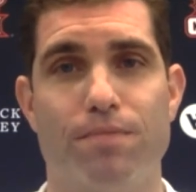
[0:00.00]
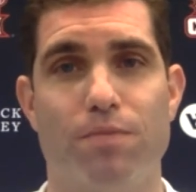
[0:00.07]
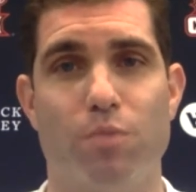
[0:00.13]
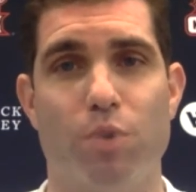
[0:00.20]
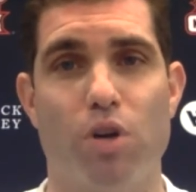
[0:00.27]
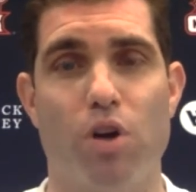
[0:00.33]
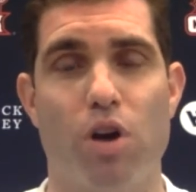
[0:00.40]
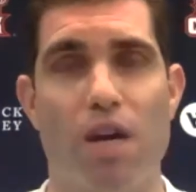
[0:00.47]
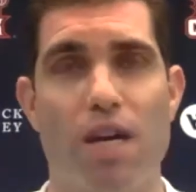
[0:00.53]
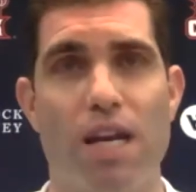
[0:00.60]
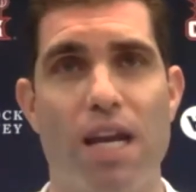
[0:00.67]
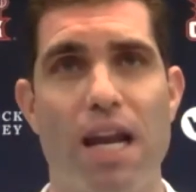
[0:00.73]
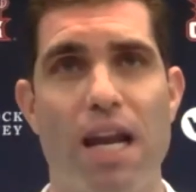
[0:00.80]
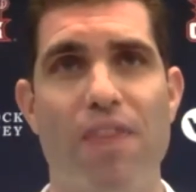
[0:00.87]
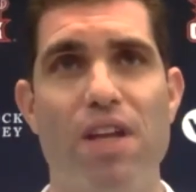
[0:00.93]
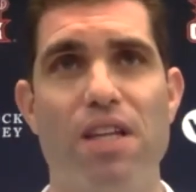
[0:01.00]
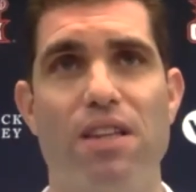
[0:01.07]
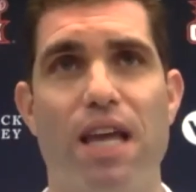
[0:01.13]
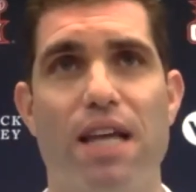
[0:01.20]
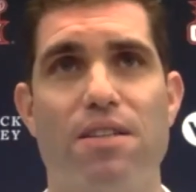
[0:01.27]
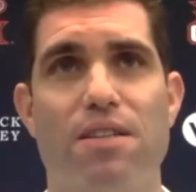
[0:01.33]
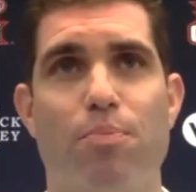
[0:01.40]
We are. And I think
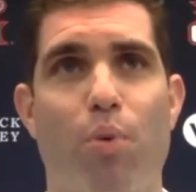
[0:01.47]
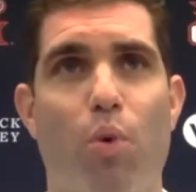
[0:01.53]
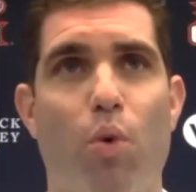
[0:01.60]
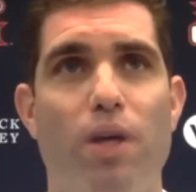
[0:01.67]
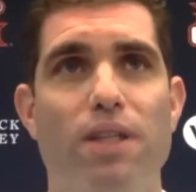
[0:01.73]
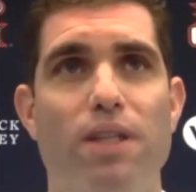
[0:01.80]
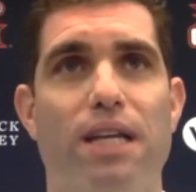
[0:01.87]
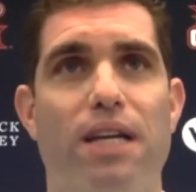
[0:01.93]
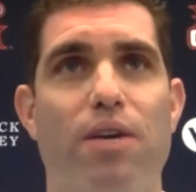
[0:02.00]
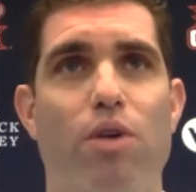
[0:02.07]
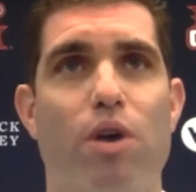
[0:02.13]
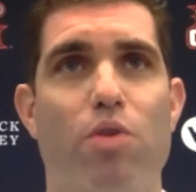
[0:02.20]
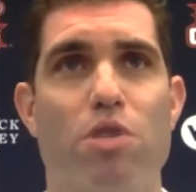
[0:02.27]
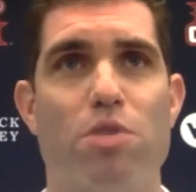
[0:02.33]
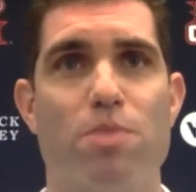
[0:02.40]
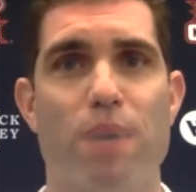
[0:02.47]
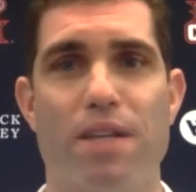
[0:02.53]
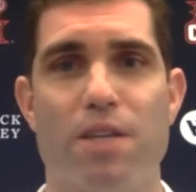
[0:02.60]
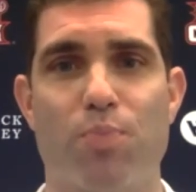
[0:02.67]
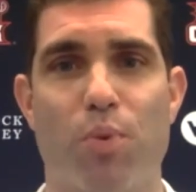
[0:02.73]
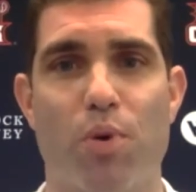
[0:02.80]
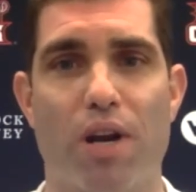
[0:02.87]
that's a point. I know coaches made
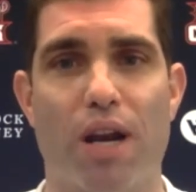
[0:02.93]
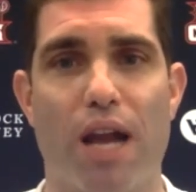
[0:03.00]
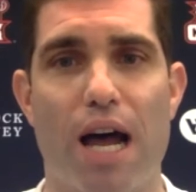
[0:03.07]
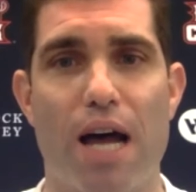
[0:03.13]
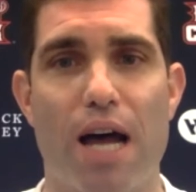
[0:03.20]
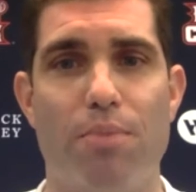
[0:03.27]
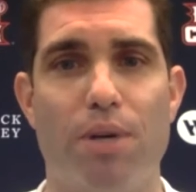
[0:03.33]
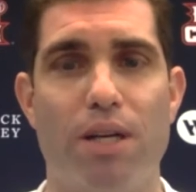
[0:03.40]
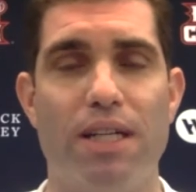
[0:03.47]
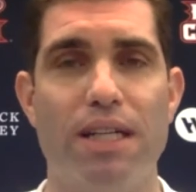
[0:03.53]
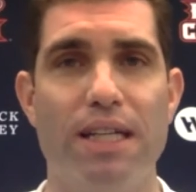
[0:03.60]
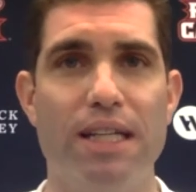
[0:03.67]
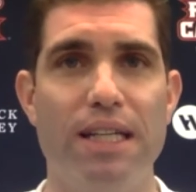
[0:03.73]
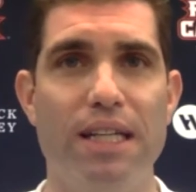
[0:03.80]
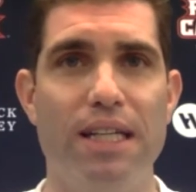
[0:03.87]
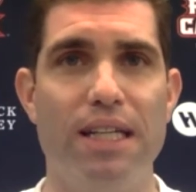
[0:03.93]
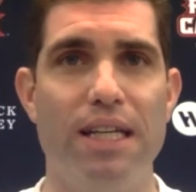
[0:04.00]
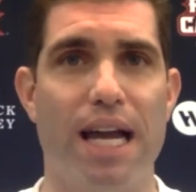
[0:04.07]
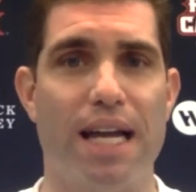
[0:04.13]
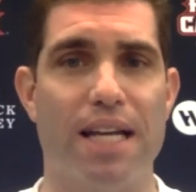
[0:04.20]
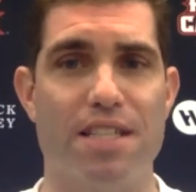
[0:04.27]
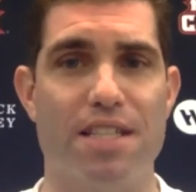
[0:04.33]
this point a lot, but
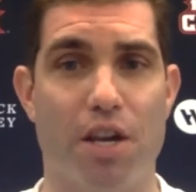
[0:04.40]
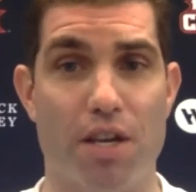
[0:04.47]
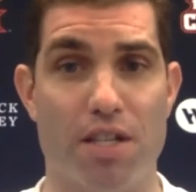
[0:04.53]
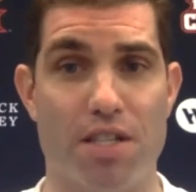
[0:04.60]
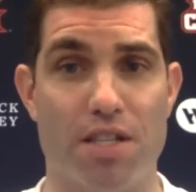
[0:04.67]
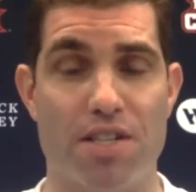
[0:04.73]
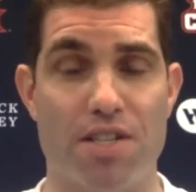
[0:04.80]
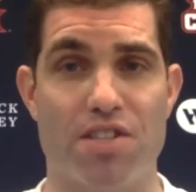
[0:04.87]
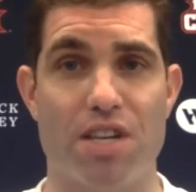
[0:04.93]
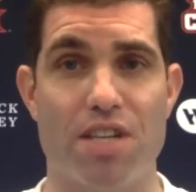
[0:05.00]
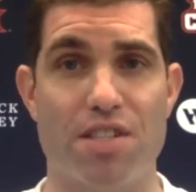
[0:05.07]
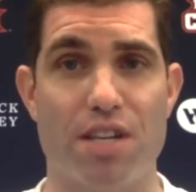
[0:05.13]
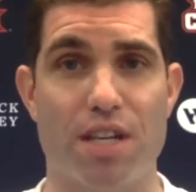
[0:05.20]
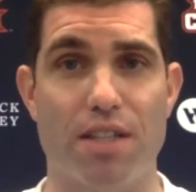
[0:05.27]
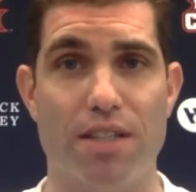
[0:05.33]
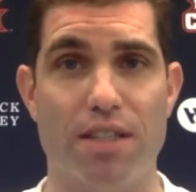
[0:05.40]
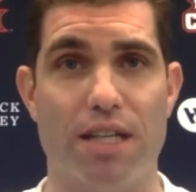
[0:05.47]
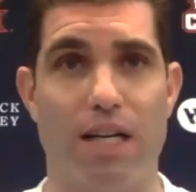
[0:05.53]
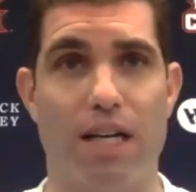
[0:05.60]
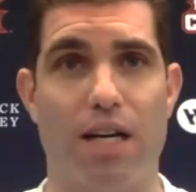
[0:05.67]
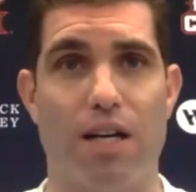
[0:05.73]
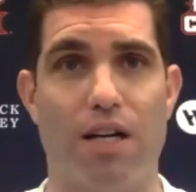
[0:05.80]
I can tell you as an assistant,
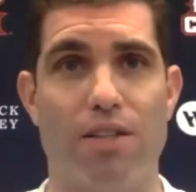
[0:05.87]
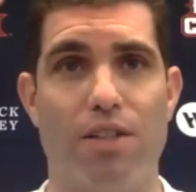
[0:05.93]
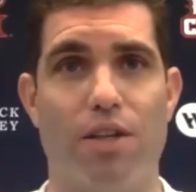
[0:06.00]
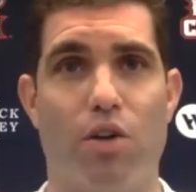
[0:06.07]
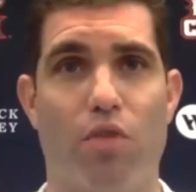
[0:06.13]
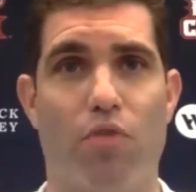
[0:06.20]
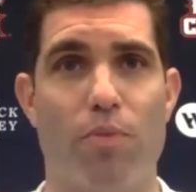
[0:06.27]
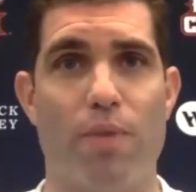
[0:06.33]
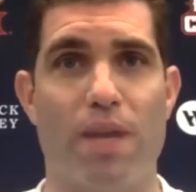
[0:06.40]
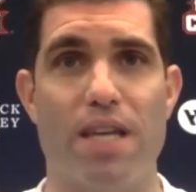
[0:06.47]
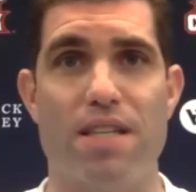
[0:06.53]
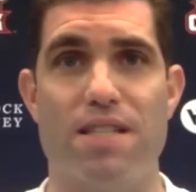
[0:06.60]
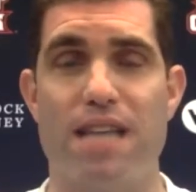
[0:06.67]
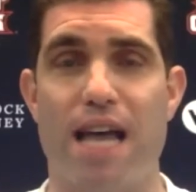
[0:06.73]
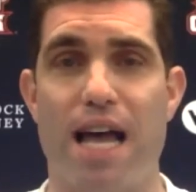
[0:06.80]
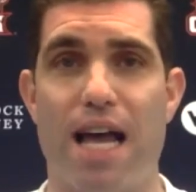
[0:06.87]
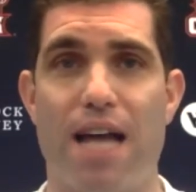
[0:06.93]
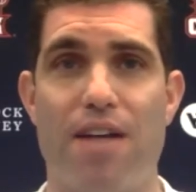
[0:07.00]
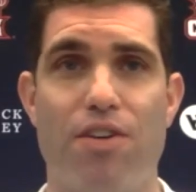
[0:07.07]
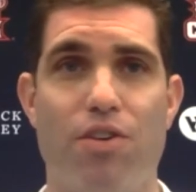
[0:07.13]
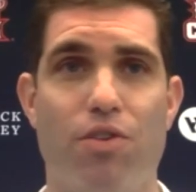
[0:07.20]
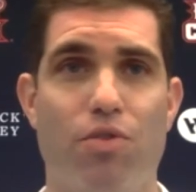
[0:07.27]
you know, from the
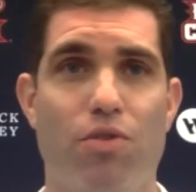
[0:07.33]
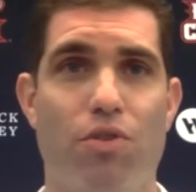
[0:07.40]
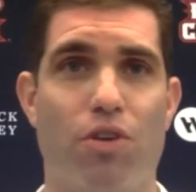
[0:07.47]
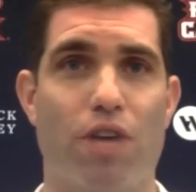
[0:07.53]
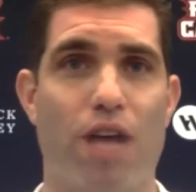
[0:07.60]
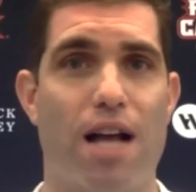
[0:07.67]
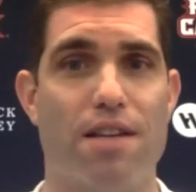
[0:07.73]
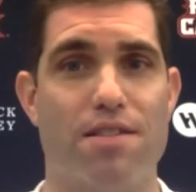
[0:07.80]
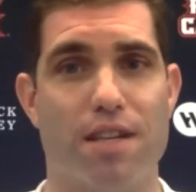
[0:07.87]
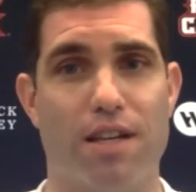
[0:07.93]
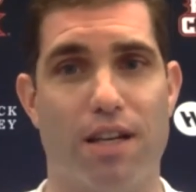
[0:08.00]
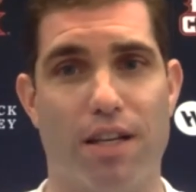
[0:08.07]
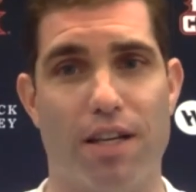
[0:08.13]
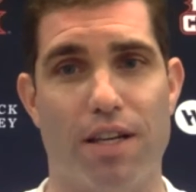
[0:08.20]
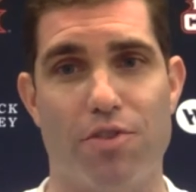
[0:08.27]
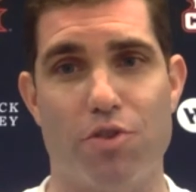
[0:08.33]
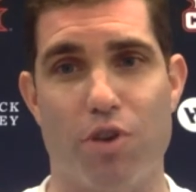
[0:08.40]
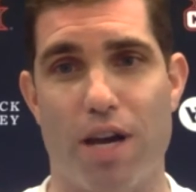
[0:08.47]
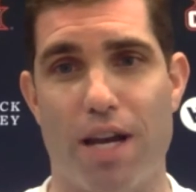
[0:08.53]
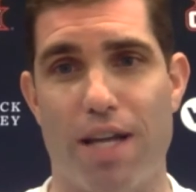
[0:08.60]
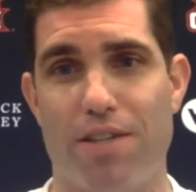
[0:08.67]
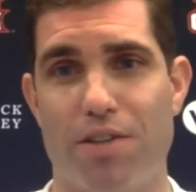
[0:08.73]
inside, you're constantly
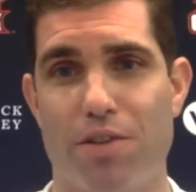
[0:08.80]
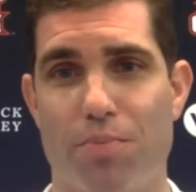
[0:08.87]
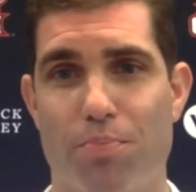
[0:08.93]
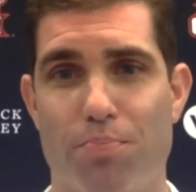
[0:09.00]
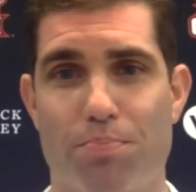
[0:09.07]
trying to